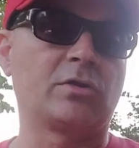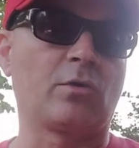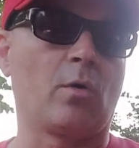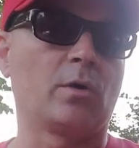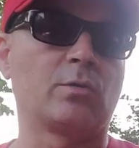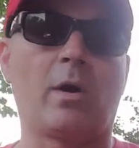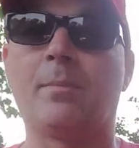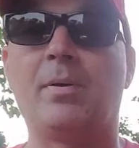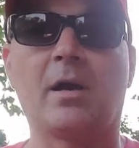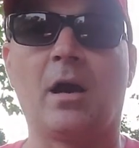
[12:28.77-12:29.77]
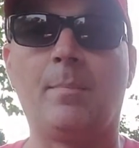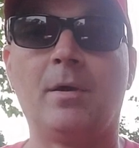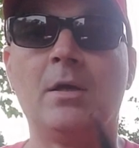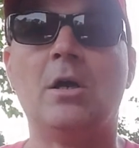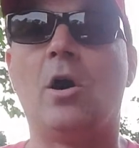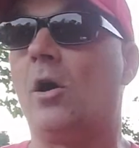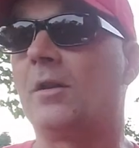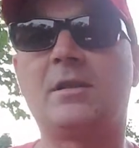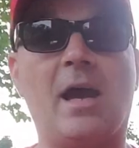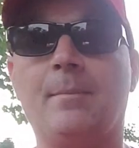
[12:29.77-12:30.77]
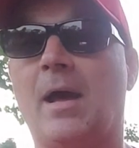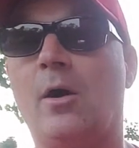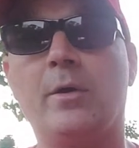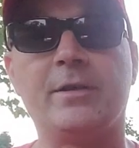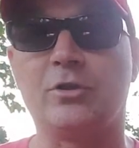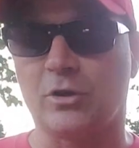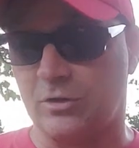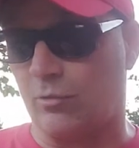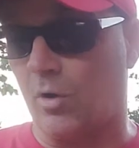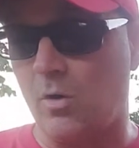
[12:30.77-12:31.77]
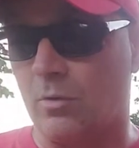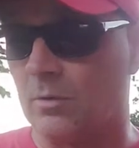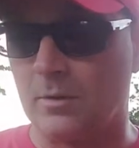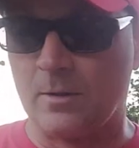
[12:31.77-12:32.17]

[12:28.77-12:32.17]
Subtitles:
throwers where I pick up all the time now and just throw.